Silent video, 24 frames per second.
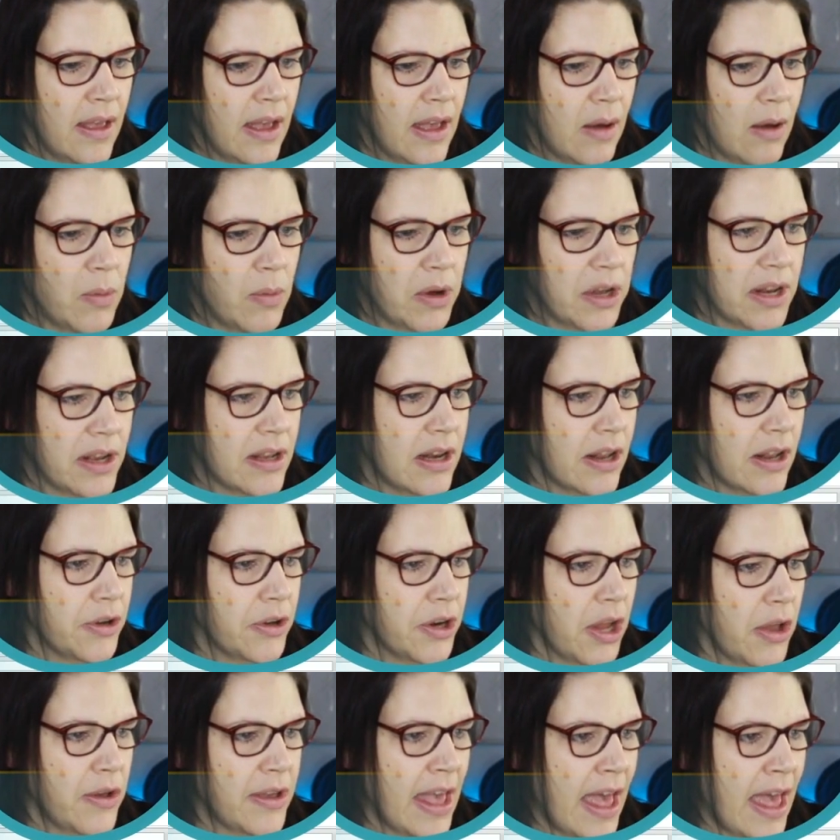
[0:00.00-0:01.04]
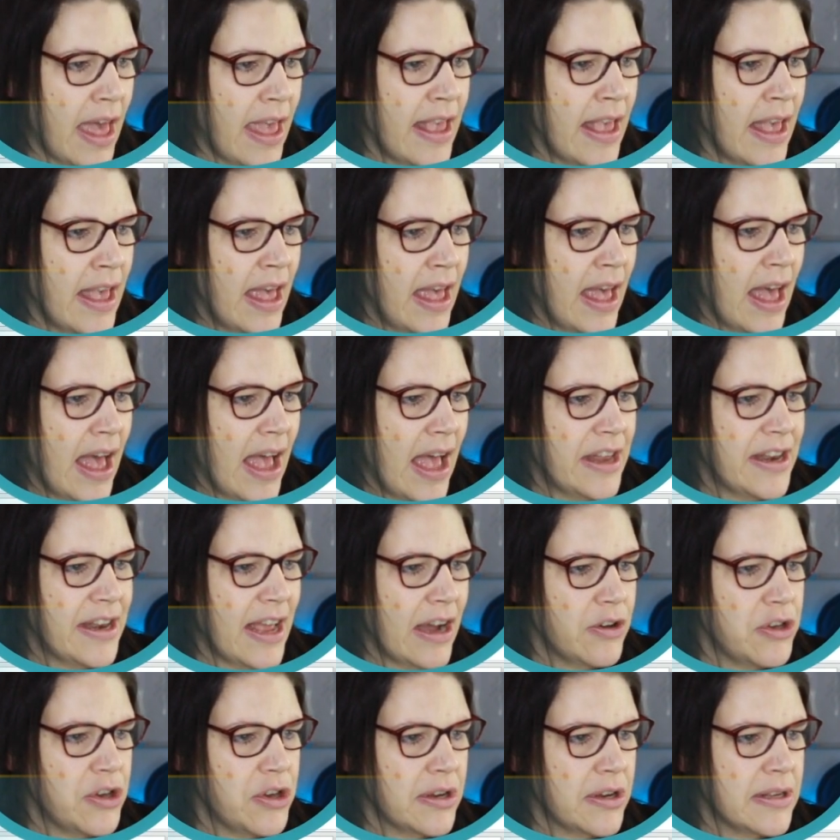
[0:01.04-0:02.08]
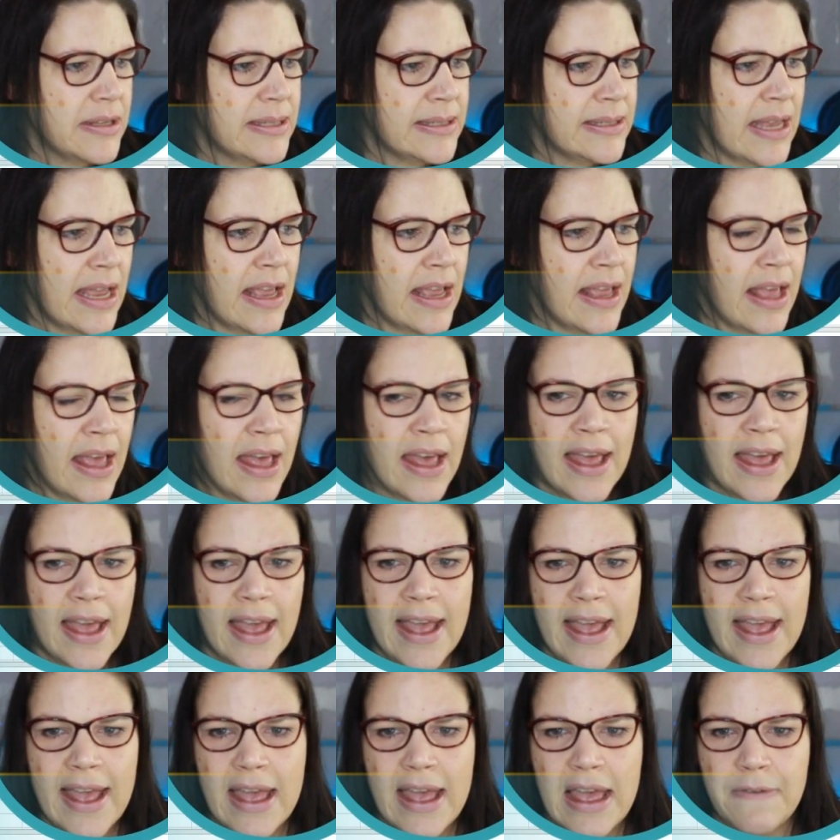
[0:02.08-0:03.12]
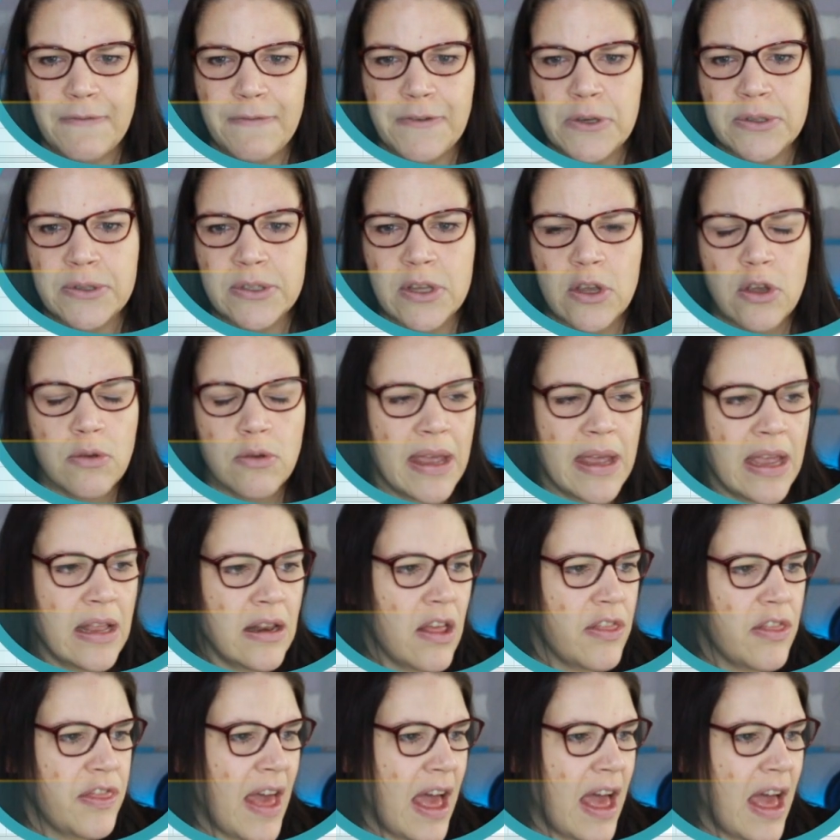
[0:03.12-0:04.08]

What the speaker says: and we're going to click on OK. And now you can see here, if you zoom in,